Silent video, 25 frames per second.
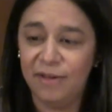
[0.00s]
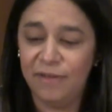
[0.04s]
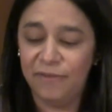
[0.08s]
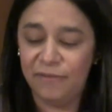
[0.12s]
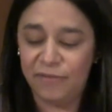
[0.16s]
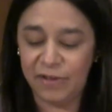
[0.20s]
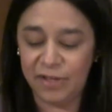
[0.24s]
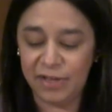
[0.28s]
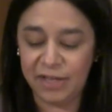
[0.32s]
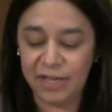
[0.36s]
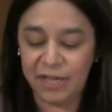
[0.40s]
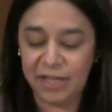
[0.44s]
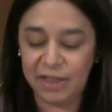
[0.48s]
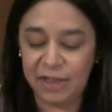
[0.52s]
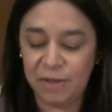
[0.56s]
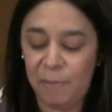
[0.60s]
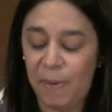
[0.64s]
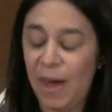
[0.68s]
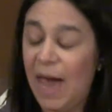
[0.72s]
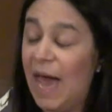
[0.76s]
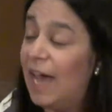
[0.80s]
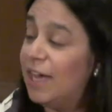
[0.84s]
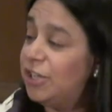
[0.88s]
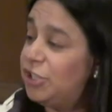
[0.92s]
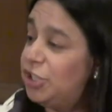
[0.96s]
feeling the
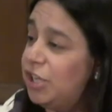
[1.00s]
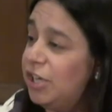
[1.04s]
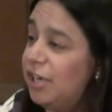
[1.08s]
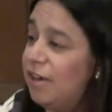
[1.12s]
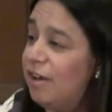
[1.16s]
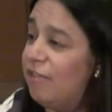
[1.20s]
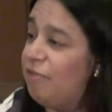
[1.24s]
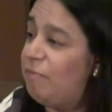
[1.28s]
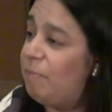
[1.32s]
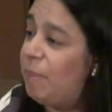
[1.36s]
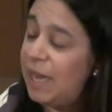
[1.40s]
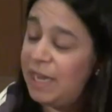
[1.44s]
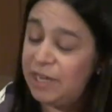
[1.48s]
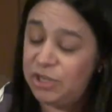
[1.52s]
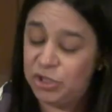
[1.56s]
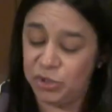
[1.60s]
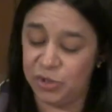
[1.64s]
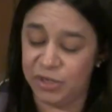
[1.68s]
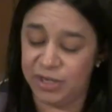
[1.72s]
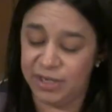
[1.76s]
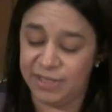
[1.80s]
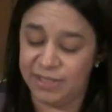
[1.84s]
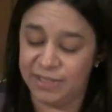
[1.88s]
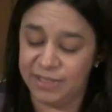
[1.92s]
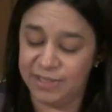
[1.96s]
passion of
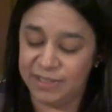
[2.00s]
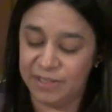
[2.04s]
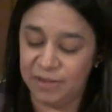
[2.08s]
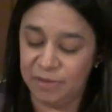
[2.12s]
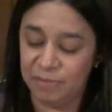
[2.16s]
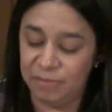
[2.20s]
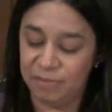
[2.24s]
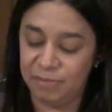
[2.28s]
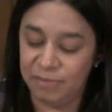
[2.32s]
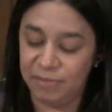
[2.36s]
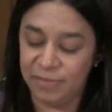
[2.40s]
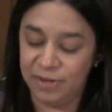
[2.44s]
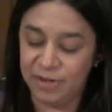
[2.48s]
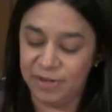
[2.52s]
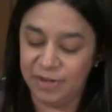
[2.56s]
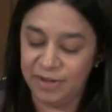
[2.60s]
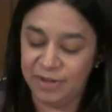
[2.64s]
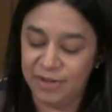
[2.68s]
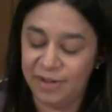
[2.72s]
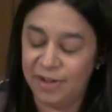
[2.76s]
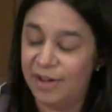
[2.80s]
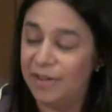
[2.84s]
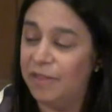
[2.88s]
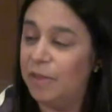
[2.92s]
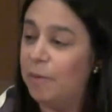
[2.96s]
patriotism
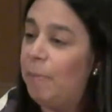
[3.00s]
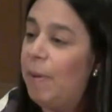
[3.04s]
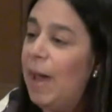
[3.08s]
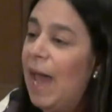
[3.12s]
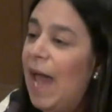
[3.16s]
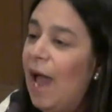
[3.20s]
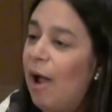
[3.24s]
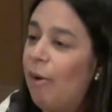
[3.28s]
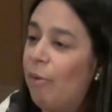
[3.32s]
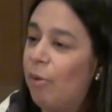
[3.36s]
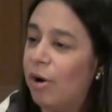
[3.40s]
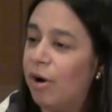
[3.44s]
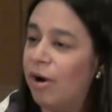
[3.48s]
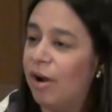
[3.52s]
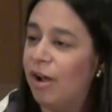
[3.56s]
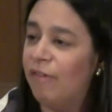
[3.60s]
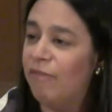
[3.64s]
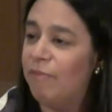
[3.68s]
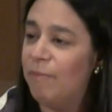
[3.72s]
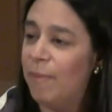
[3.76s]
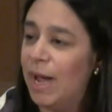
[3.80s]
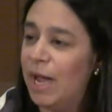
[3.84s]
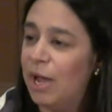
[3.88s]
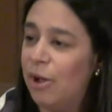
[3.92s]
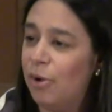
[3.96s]
and the power
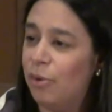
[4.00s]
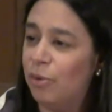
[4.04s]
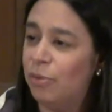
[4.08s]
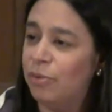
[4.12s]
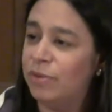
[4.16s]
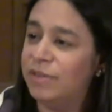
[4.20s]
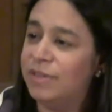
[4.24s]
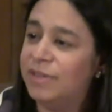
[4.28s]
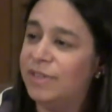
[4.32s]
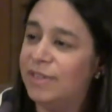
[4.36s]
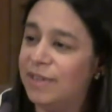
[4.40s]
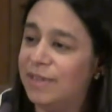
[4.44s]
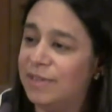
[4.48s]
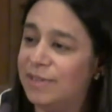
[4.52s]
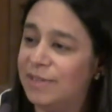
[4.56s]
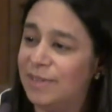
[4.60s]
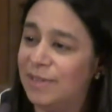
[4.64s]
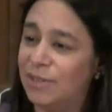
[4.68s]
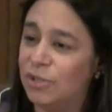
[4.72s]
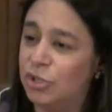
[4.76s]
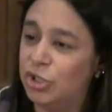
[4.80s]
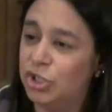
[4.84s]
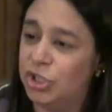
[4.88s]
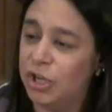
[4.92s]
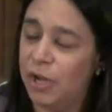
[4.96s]
of my own
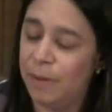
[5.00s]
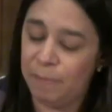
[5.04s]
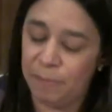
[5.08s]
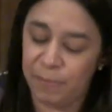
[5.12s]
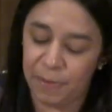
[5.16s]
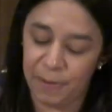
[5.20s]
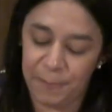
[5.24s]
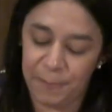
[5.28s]
citizenship.